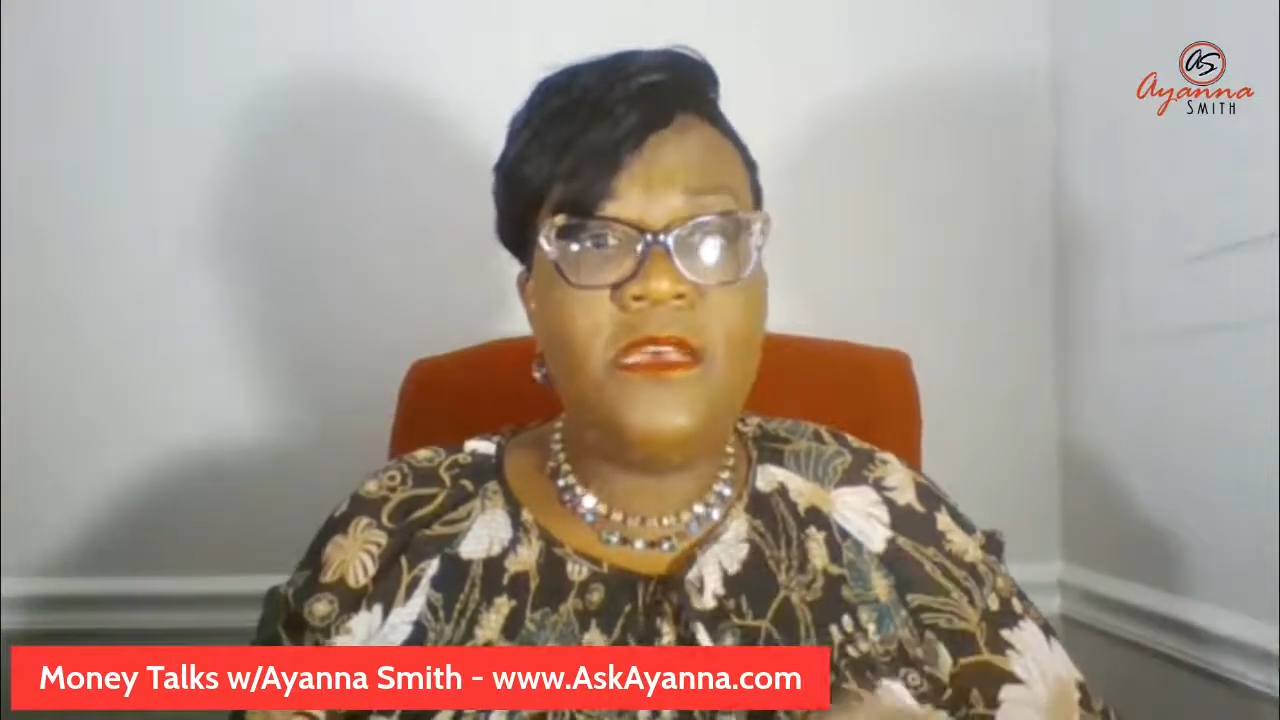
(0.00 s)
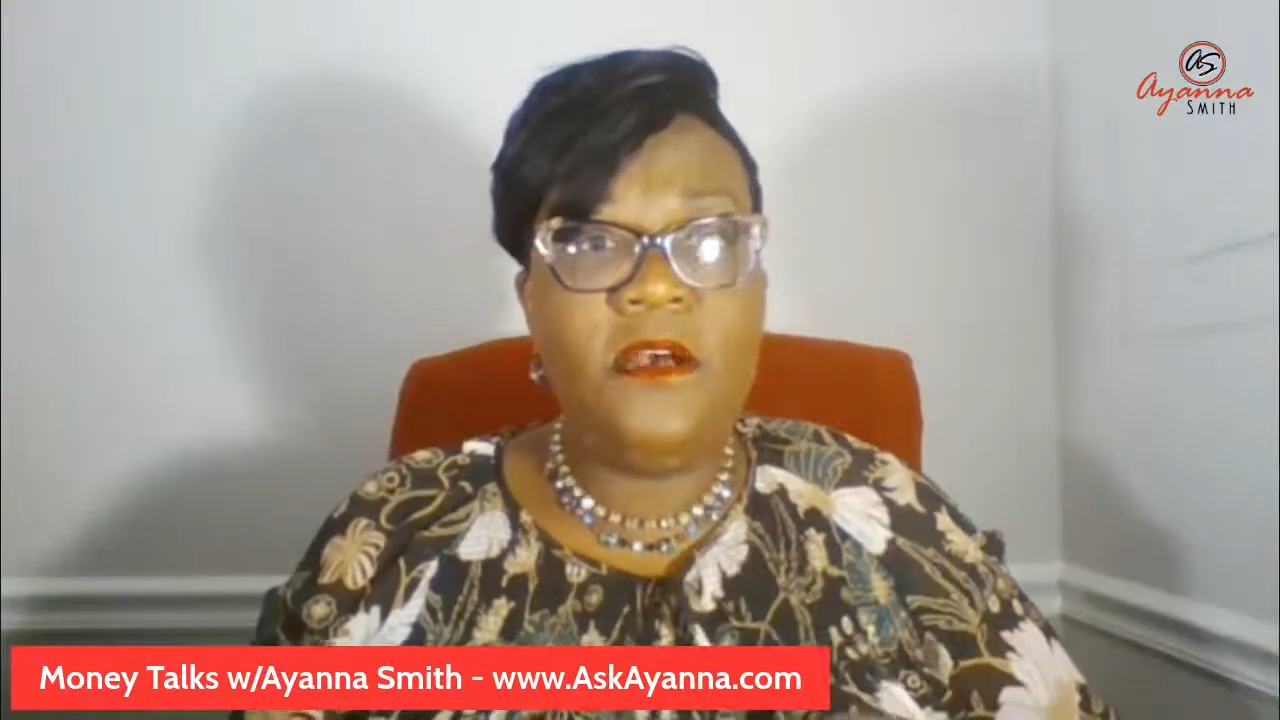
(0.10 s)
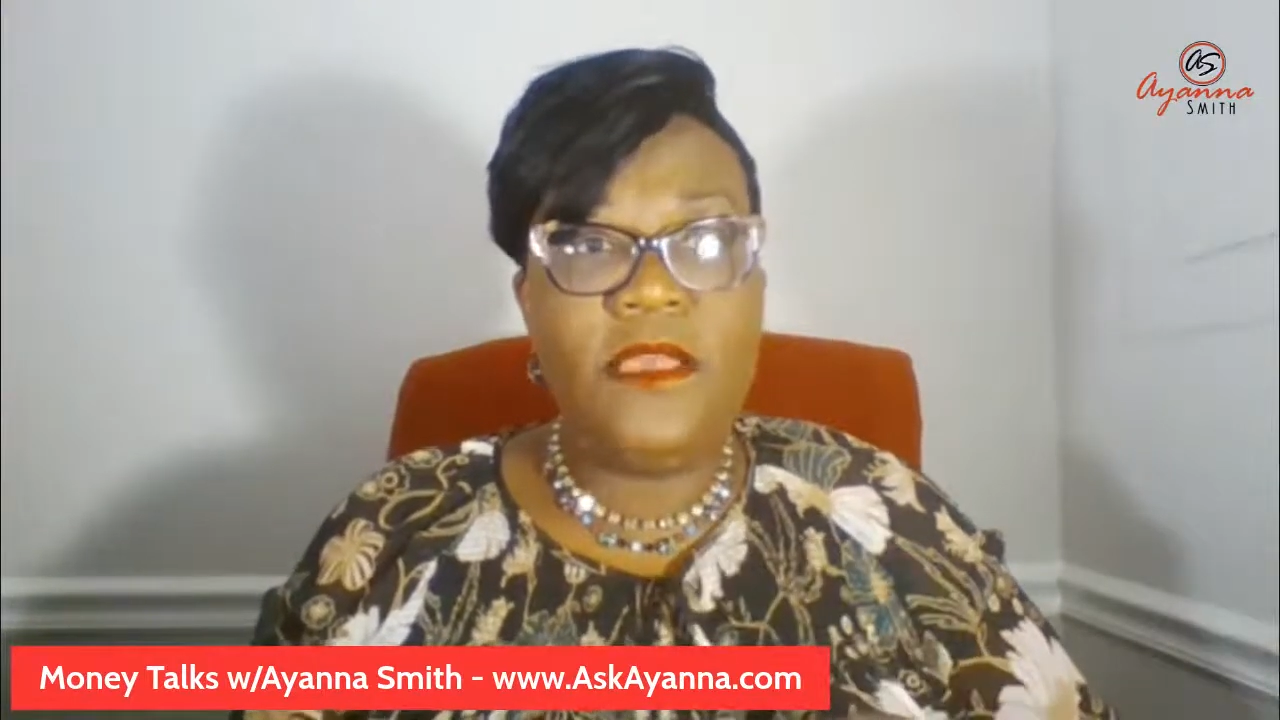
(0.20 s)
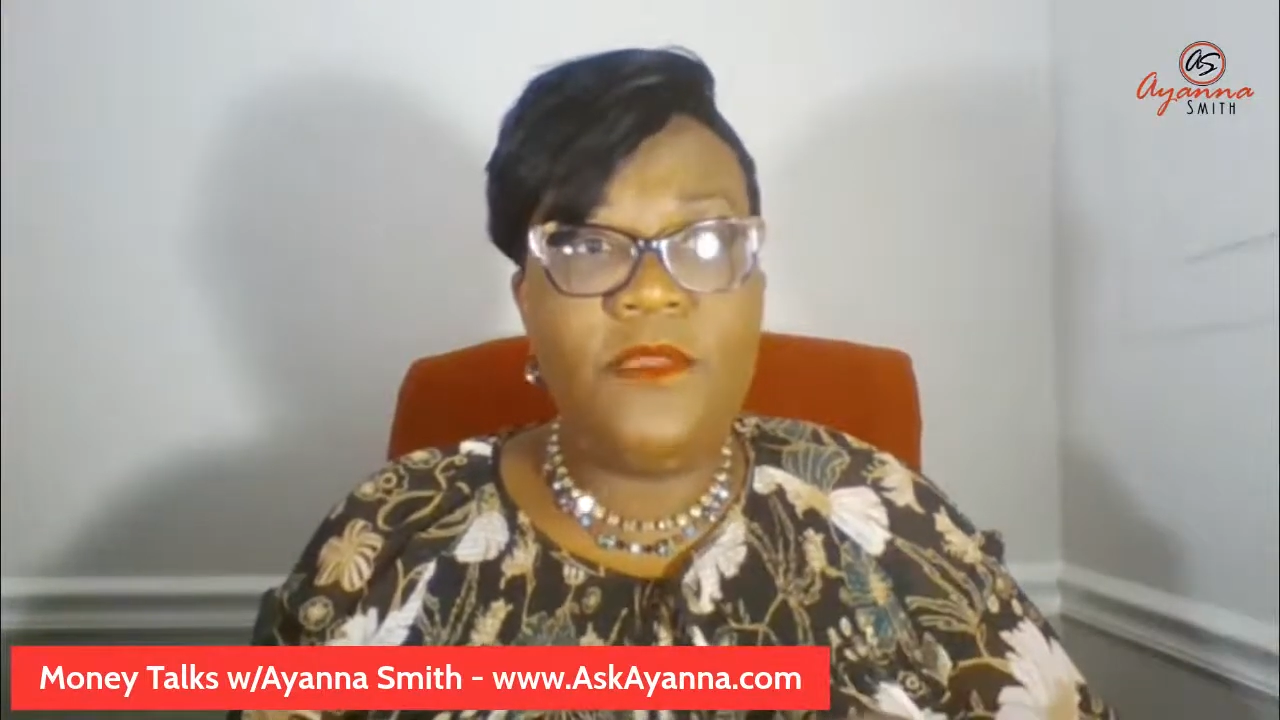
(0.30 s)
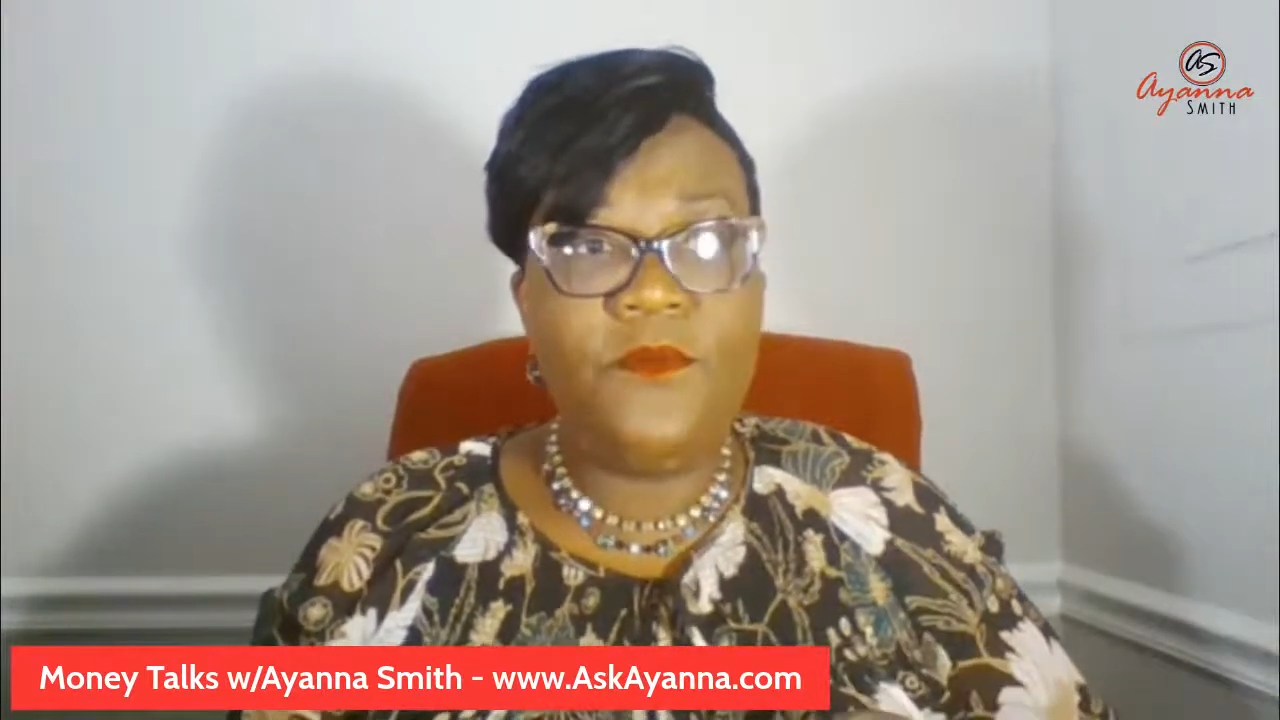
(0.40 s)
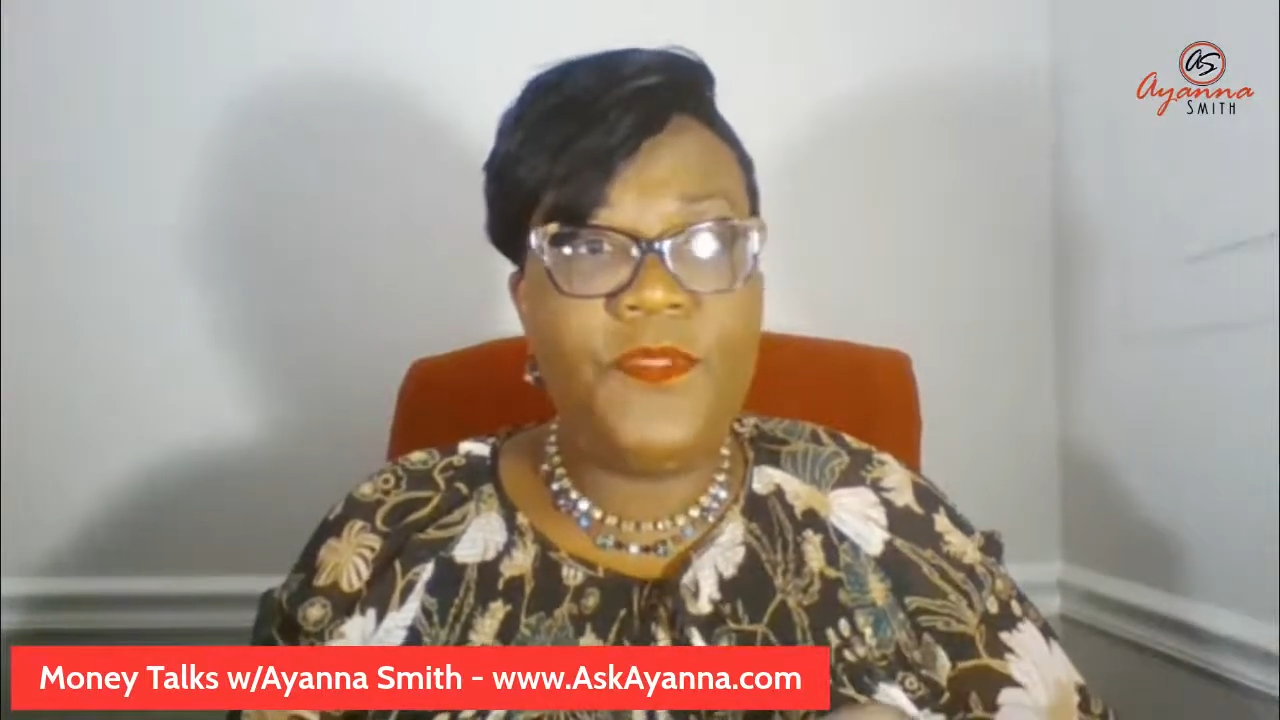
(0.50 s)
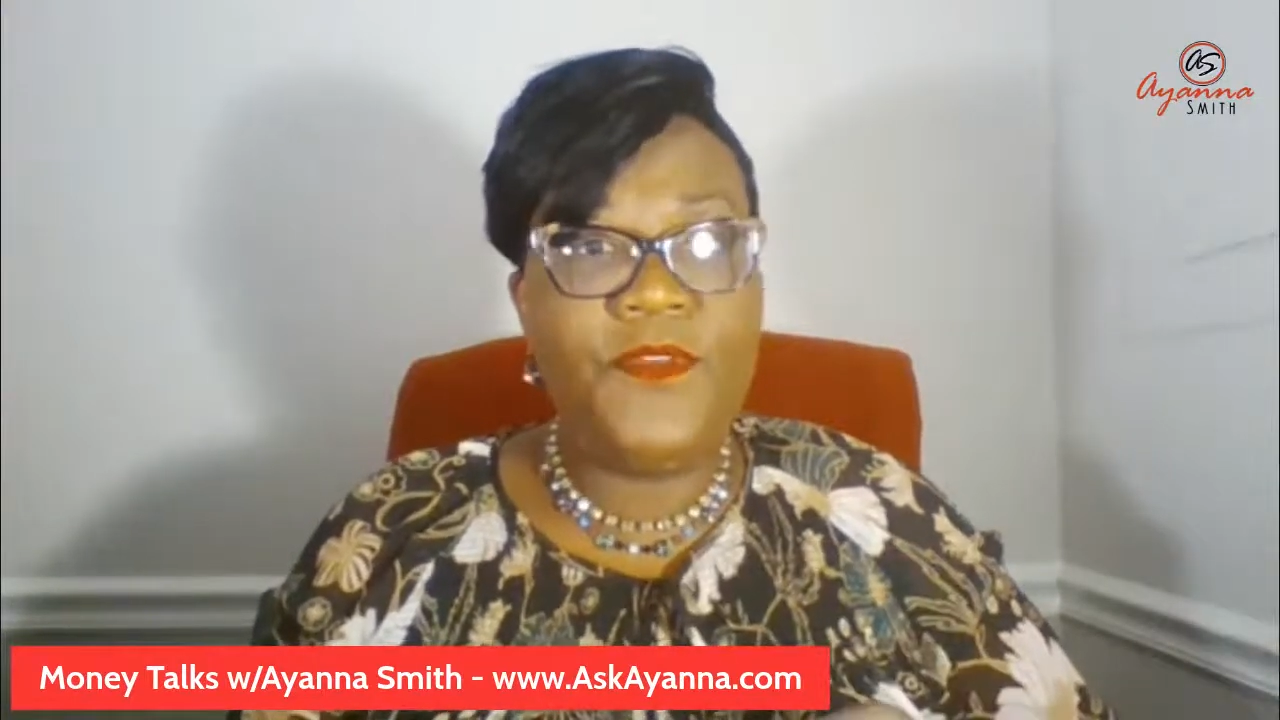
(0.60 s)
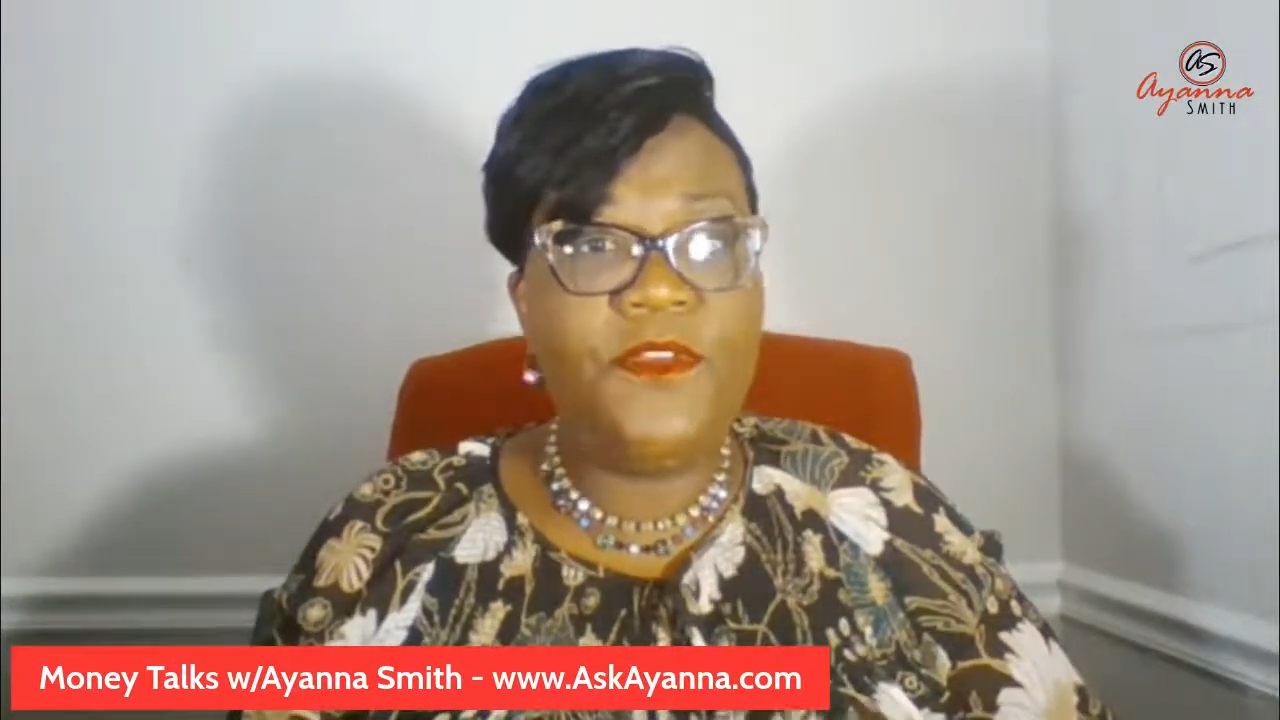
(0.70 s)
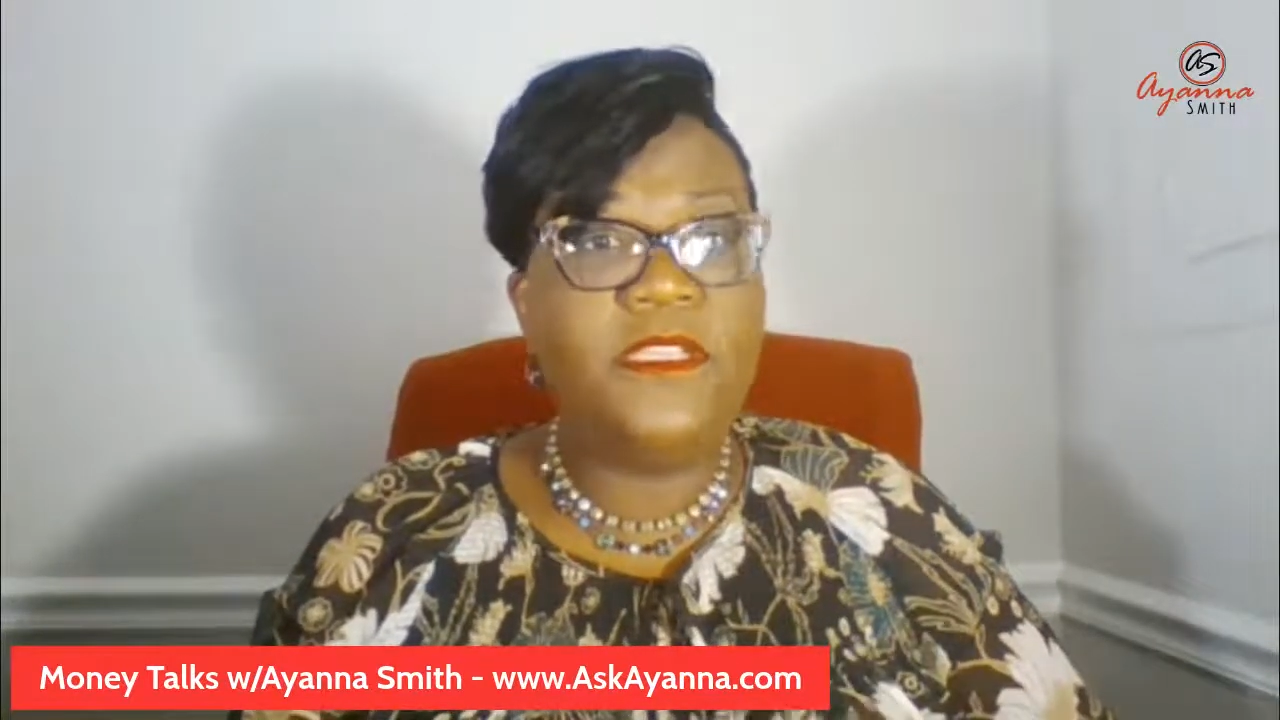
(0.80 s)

talking with her,